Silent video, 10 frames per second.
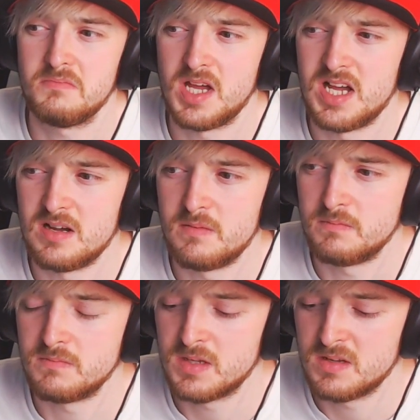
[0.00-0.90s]

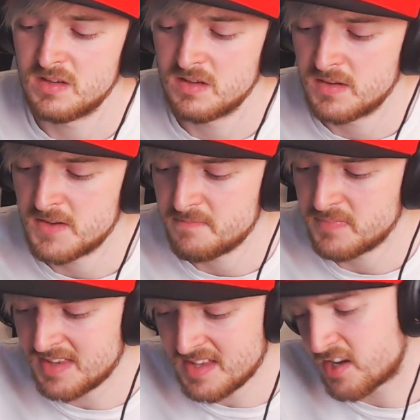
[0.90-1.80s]
And
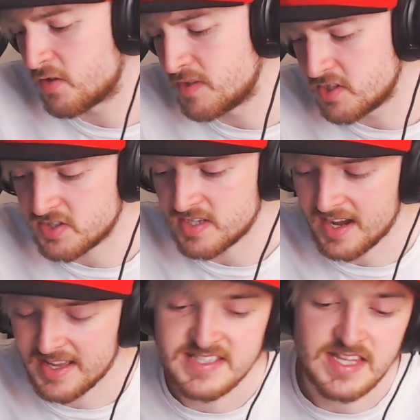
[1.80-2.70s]
that could be, I
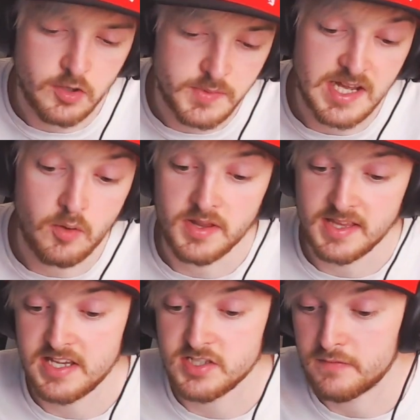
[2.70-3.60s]
guess that could be down to the
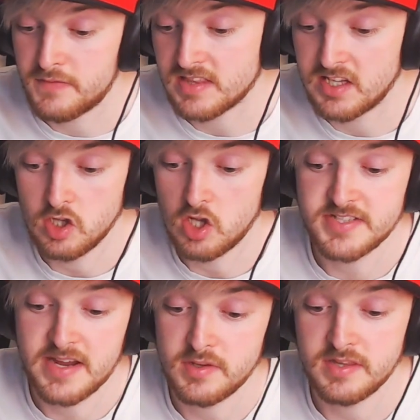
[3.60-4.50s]
case of the fact that he lost
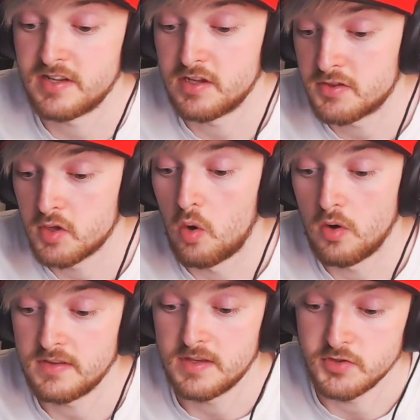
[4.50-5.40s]
everything that he thought
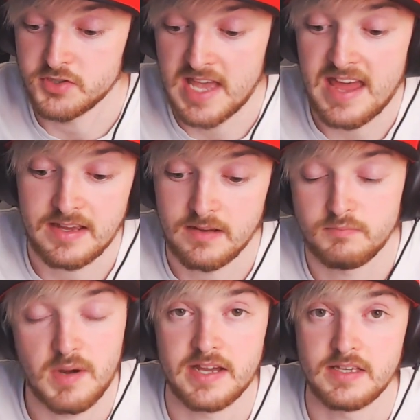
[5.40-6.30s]
he was getting
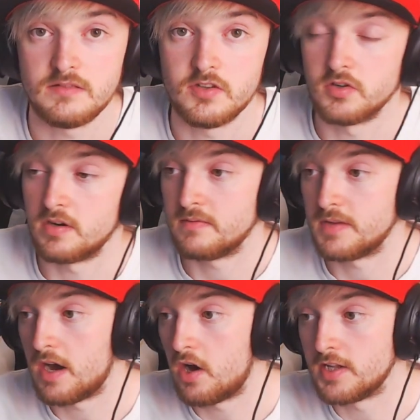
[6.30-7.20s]
by, you know,
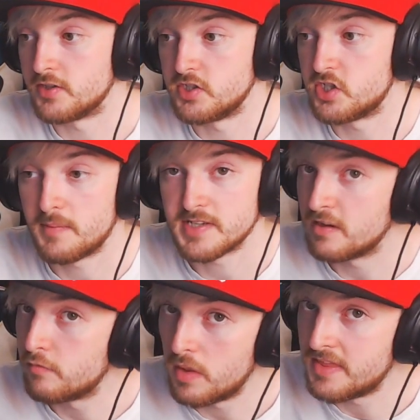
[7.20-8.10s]
I'll inject
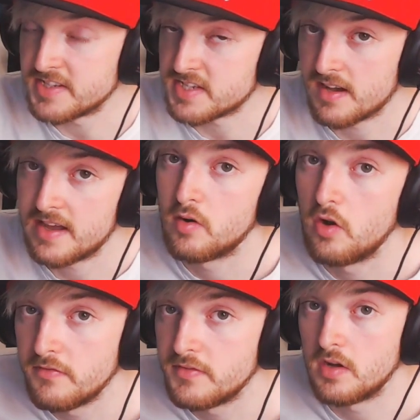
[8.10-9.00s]
myself with this, I'll gain
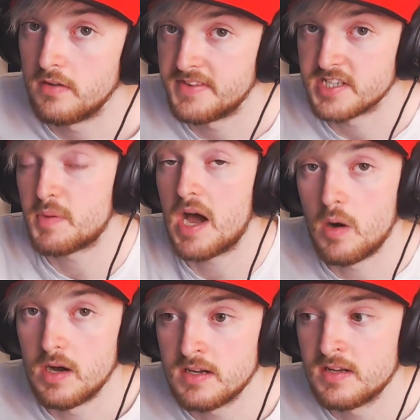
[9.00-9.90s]
all this power,